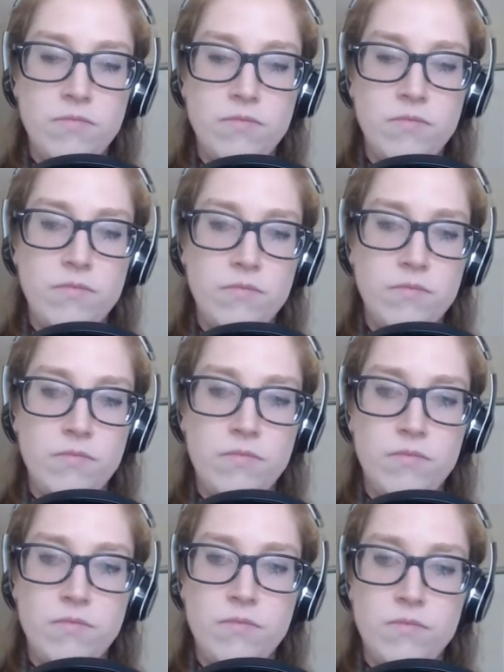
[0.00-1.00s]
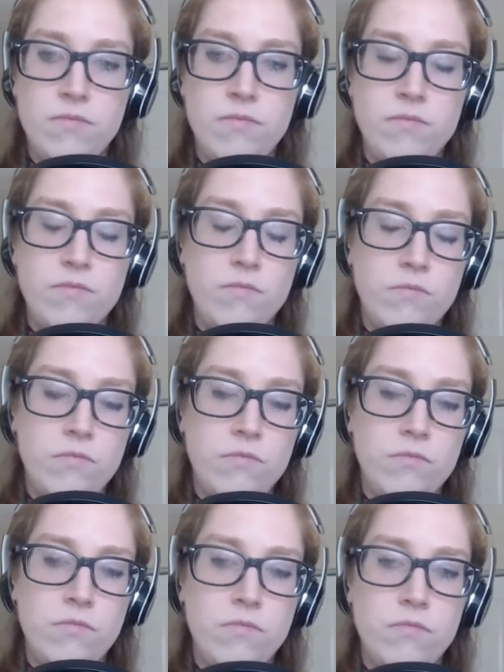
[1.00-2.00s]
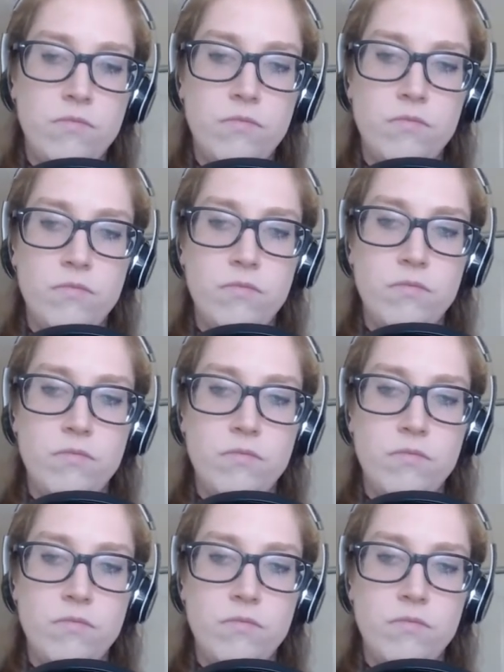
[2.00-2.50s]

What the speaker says: (not speaking)